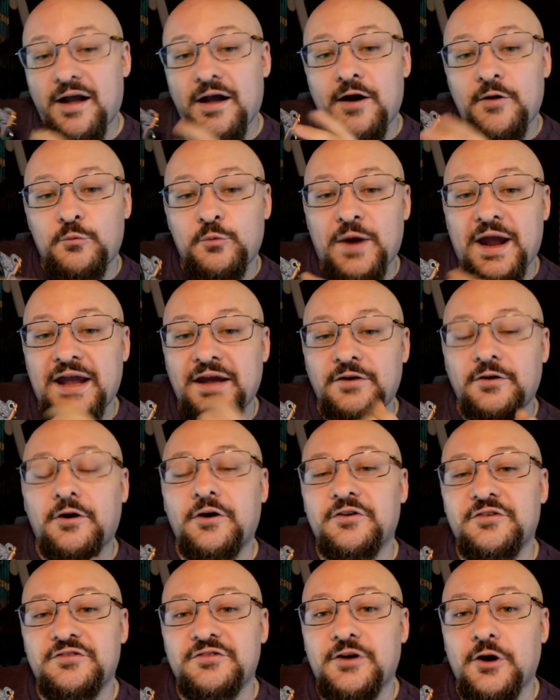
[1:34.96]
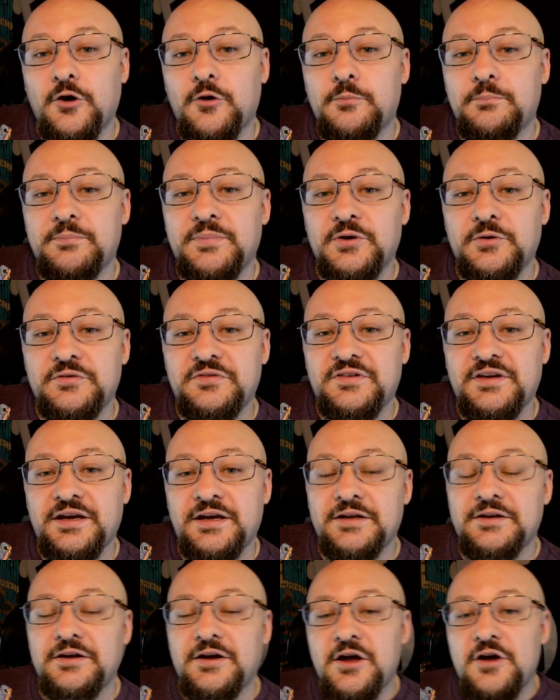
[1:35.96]
a radar scope built
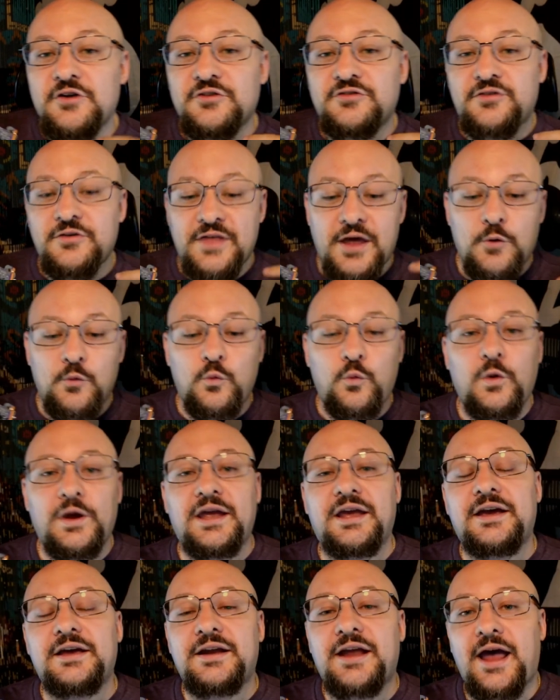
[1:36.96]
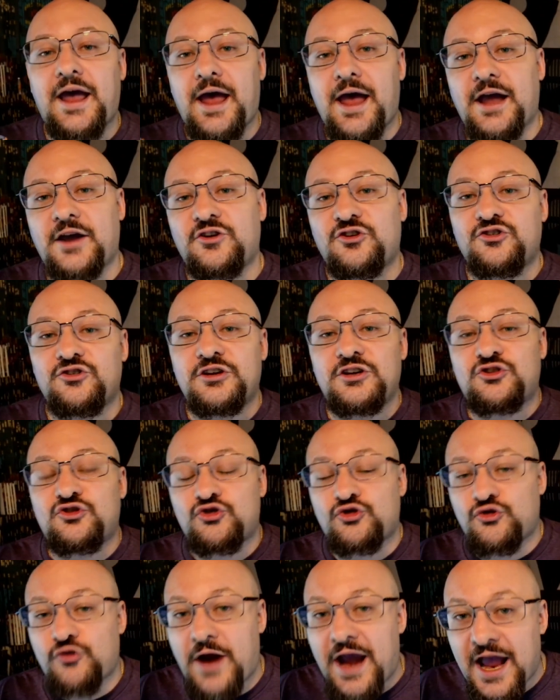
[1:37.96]
in so that we can actually
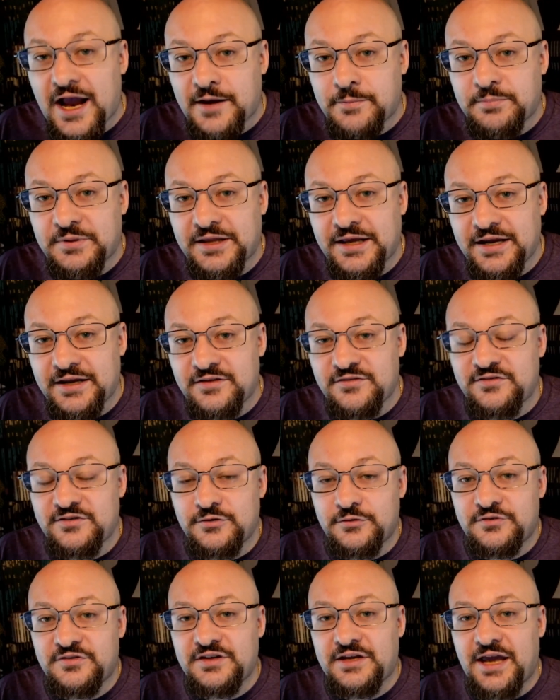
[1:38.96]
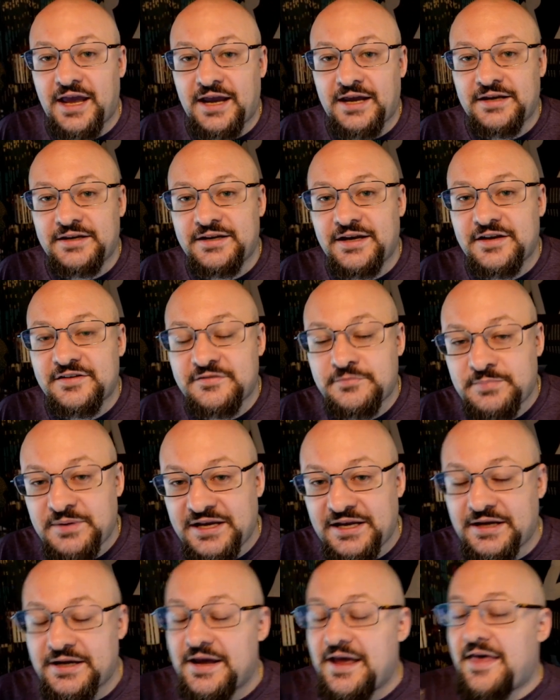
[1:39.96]
track planes using
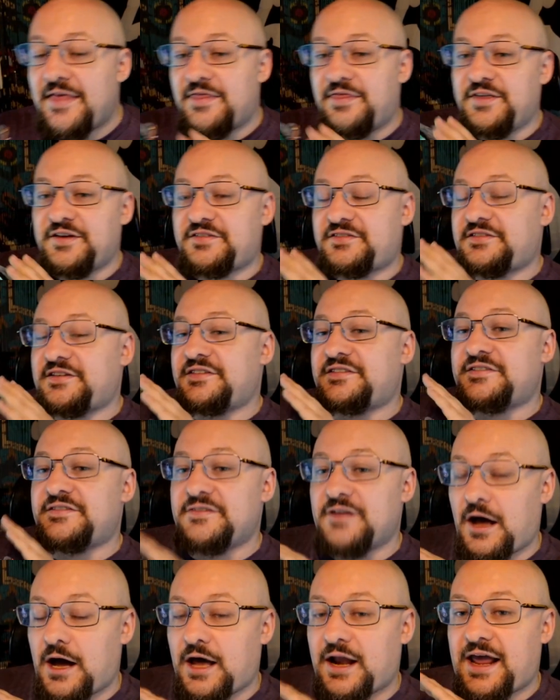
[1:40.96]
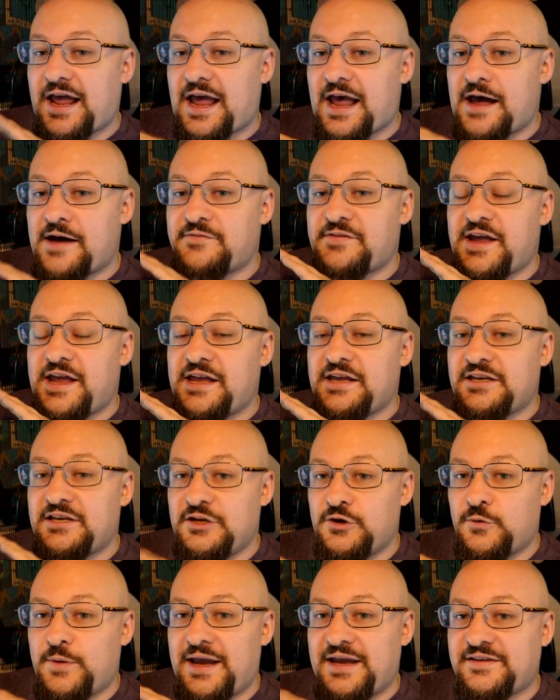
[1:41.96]
ADSB. This does not have a
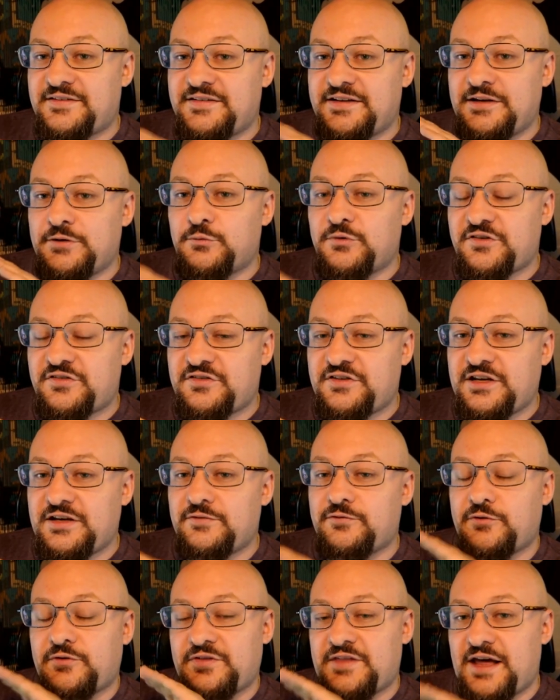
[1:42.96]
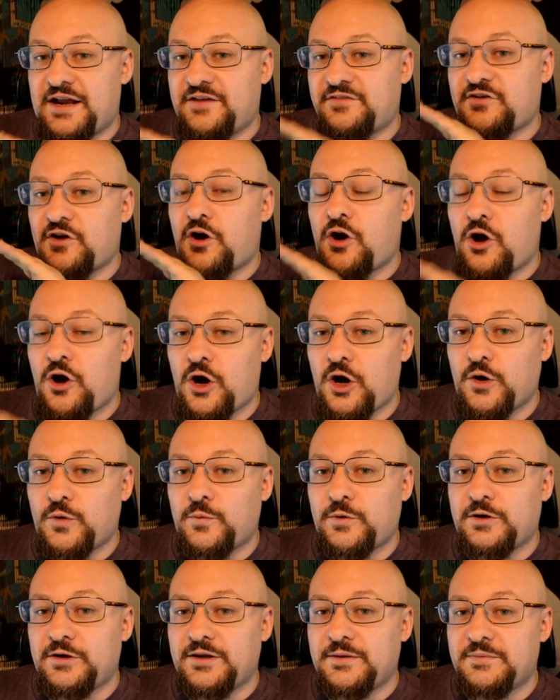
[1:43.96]
UAT receiver. That is a
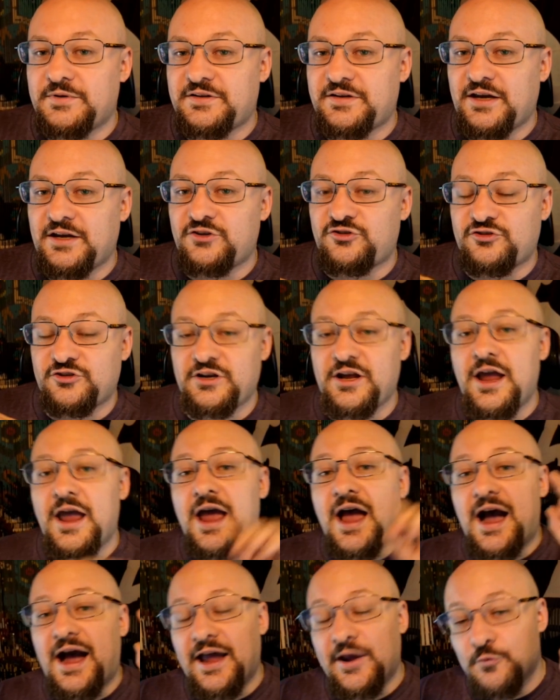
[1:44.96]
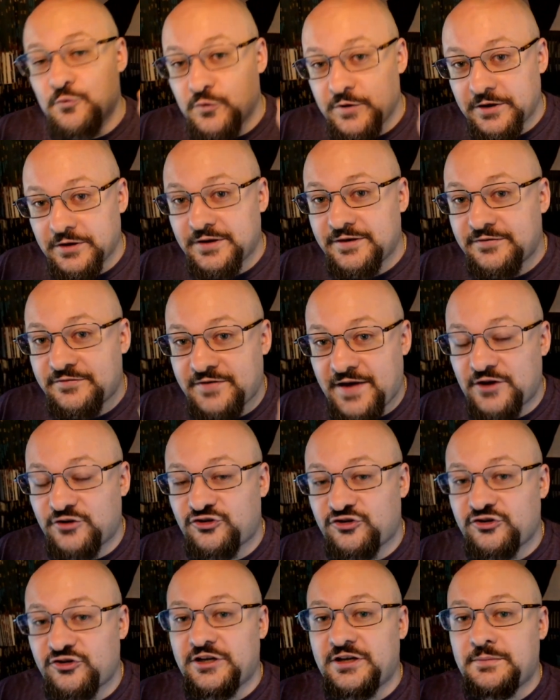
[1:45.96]
hardware limitation. I will
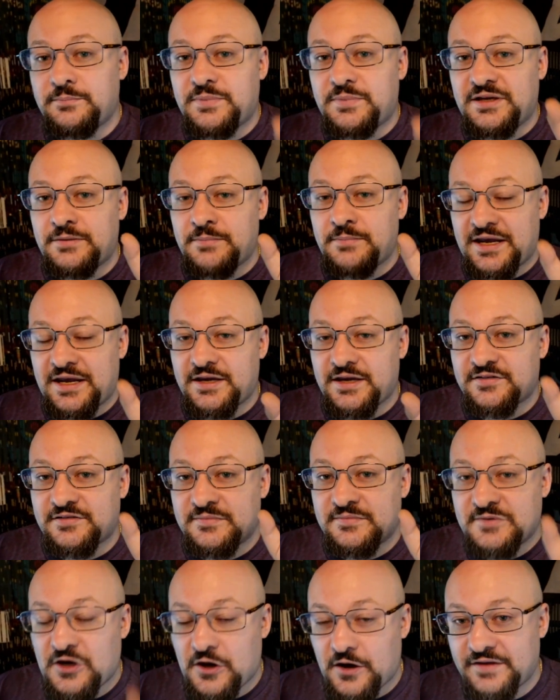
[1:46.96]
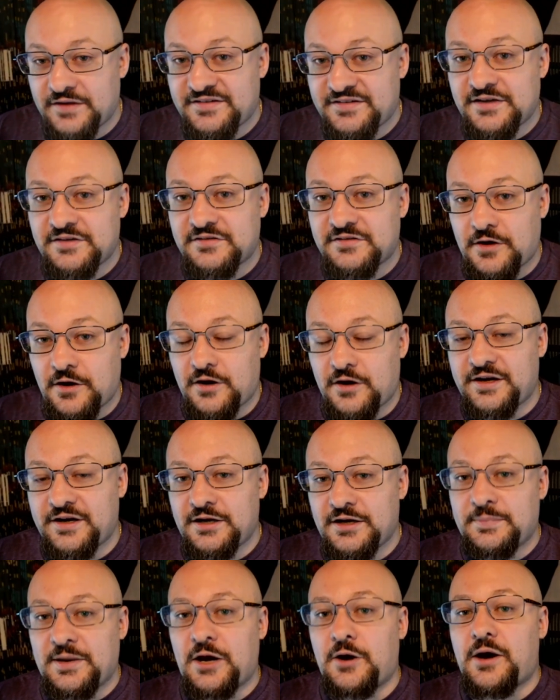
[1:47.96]
eventually be making some content
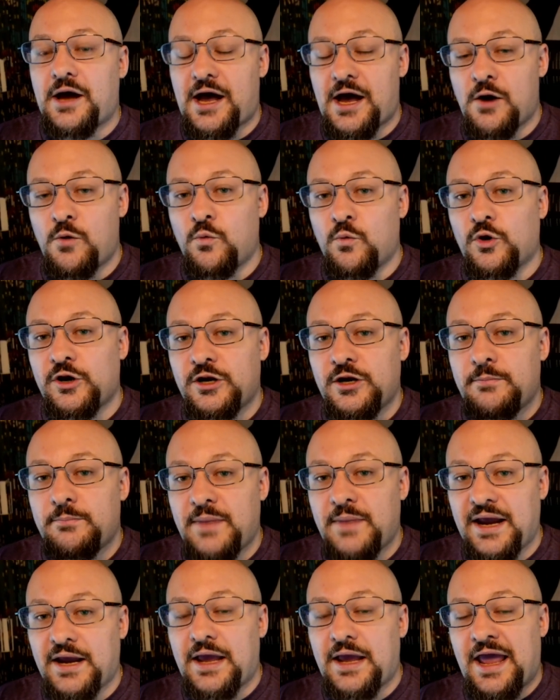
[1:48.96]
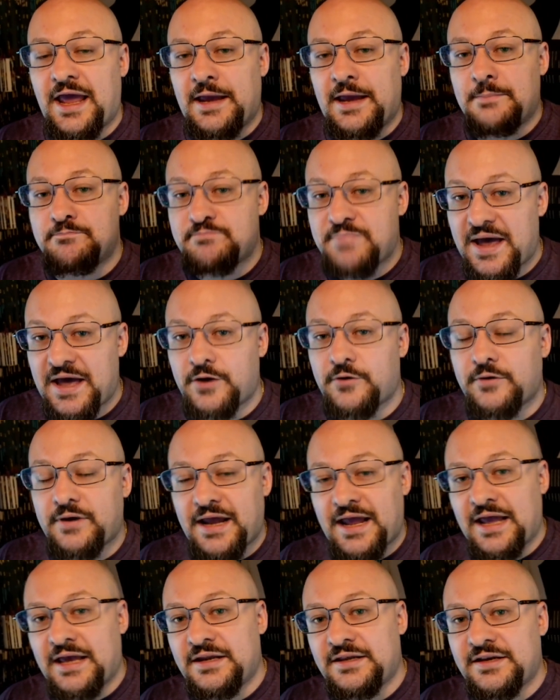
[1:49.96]
talking about how we're going to make a better
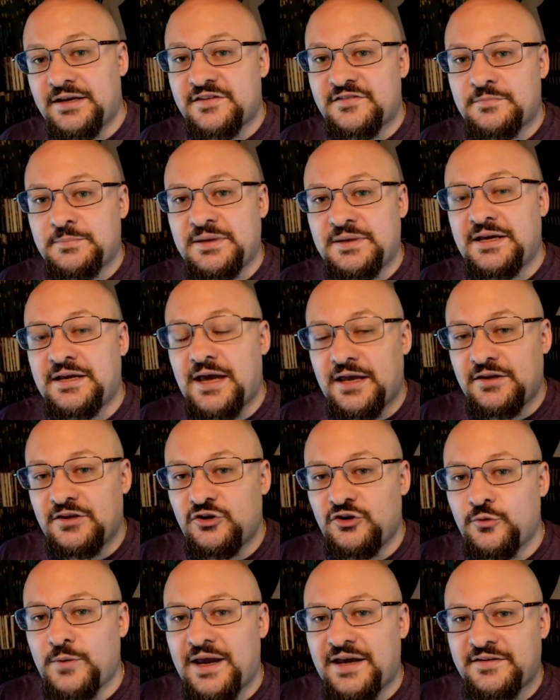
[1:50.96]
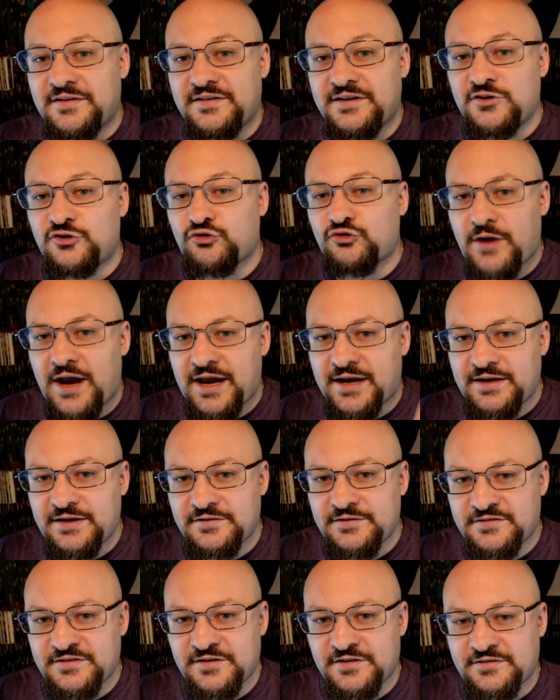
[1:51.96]
ADSB and UAT
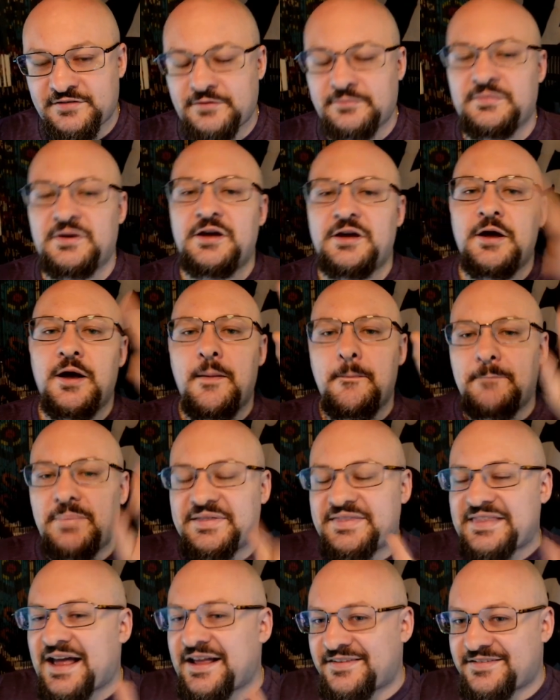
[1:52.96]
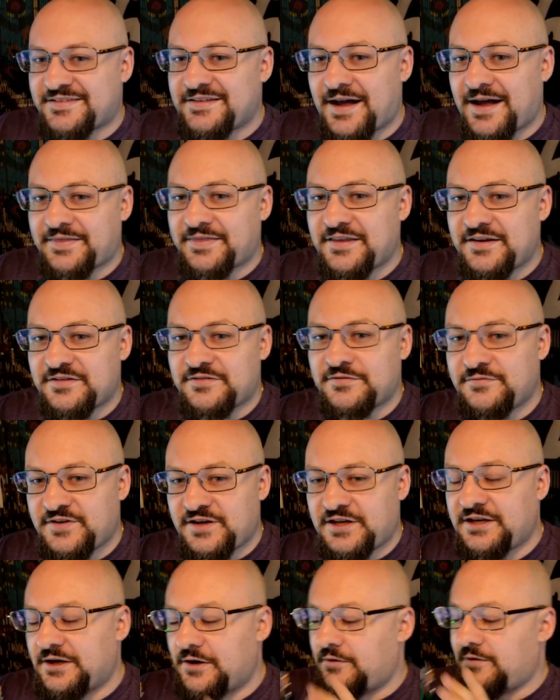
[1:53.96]
tracking system, but that's not this
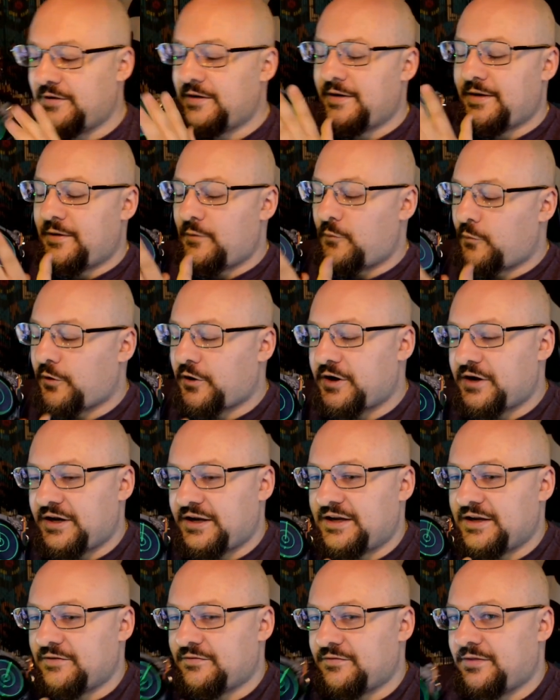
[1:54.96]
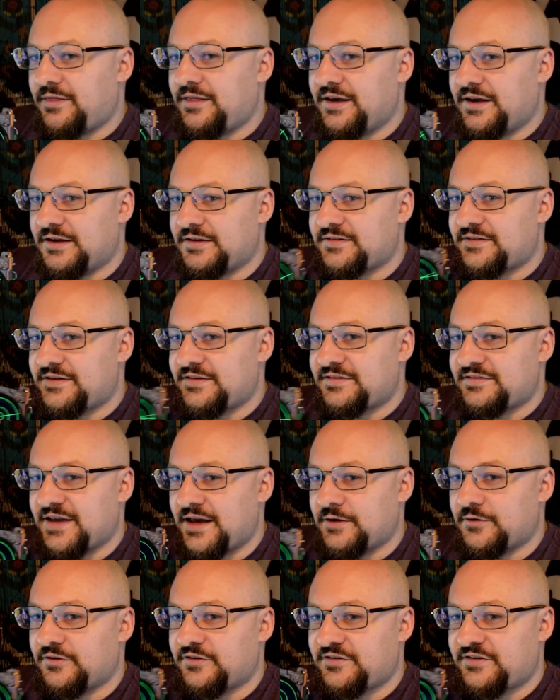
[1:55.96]
video. We're going to give this the
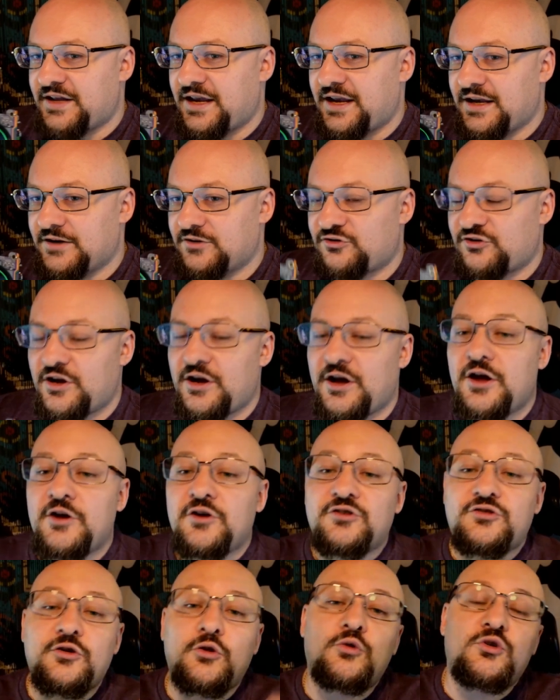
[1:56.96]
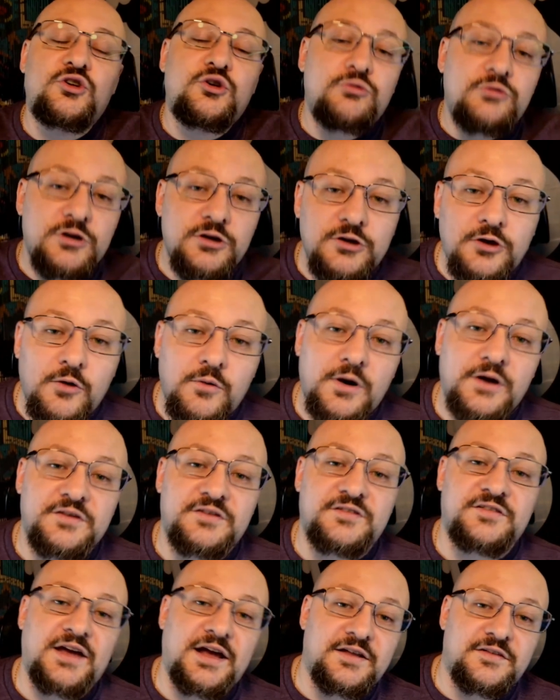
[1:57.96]
center stage. So you can go on
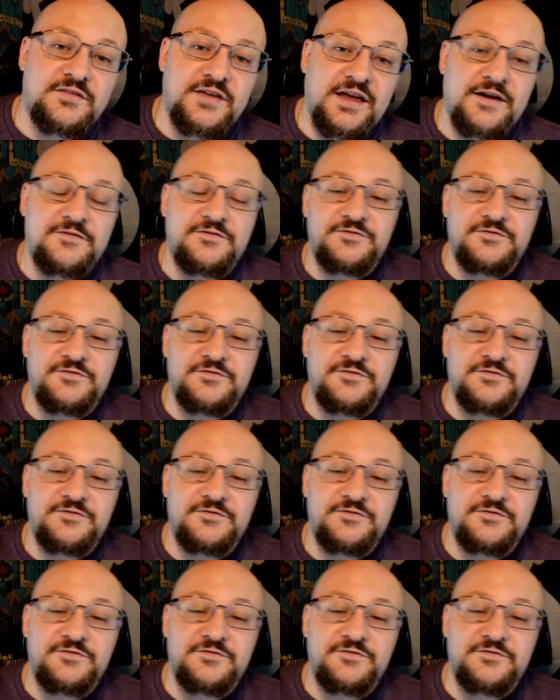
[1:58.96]
sites like